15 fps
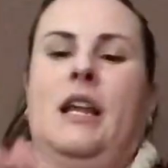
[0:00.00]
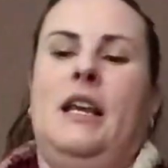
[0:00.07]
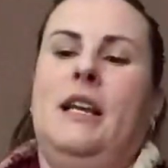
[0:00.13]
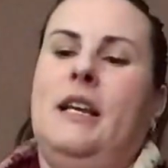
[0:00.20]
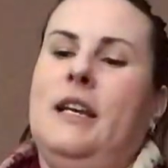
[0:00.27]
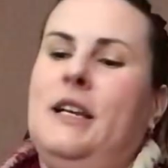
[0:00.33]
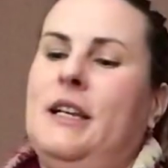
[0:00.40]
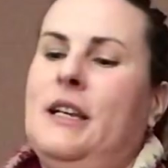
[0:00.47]

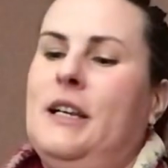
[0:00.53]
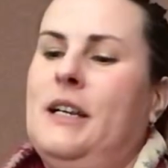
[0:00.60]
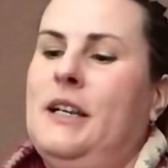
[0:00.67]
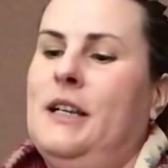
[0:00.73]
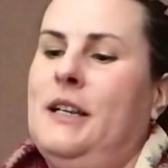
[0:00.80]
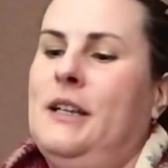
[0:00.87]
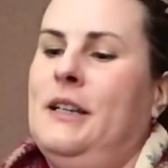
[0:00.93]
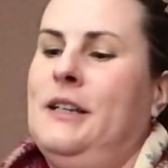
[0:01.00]

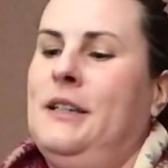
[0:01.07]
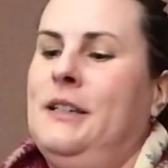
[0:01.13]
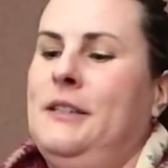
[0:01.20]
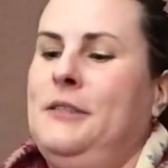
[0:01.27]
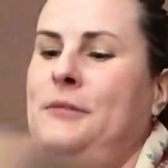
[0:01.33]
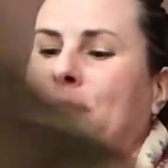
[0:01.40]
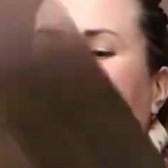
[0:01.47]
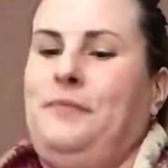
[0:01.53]

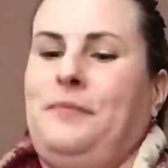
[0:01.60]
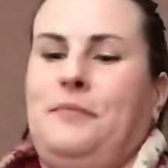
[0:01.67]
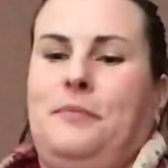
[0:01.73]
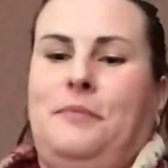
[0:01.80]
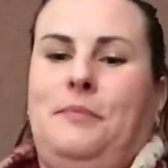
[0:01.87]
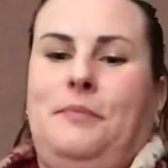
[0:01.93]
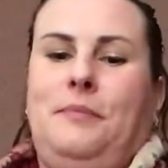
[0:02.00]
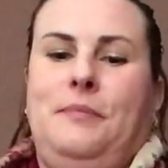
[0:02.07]

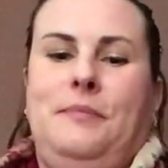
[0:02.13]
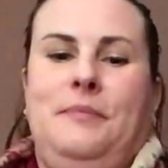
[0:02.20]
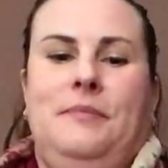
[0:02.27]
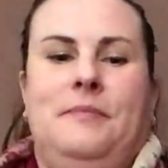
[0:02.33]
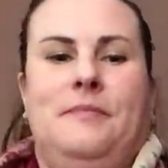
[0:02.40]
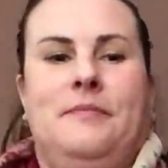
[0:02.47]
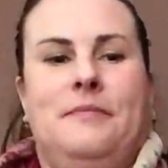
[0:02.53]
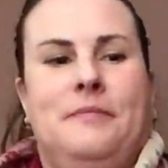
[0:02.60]

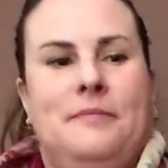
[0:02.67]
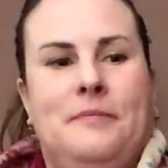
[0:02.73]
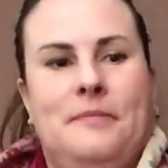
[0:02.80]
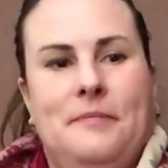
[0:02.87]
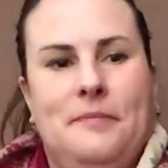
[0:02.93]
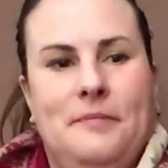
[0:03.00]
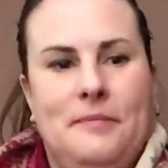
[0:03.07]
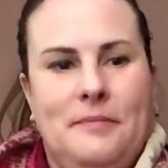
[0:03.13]

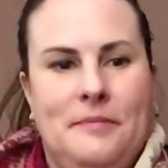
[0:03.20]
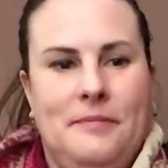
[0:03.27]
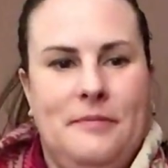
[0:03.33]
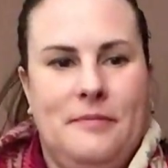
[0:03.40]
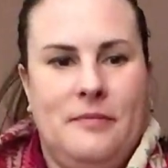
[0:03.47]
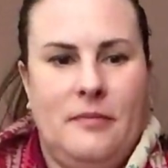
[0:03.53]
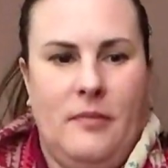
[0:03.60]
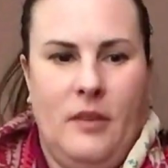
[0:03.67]

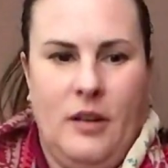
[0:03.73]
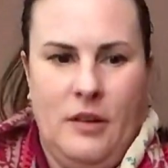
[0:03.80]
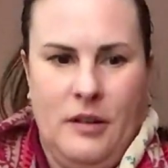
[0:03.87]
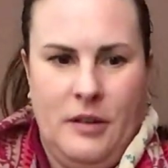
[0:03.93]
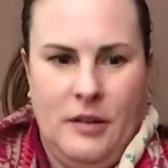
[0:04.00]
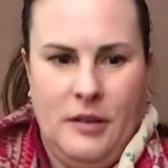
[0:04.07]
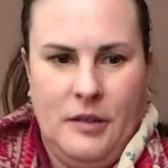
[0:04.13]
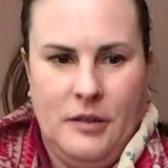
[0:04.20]

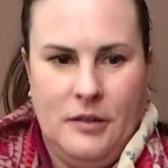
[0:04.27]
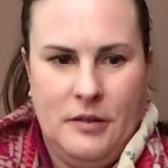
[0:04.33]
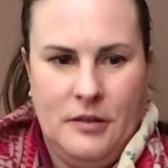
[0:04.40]
No one is speaking in this clip.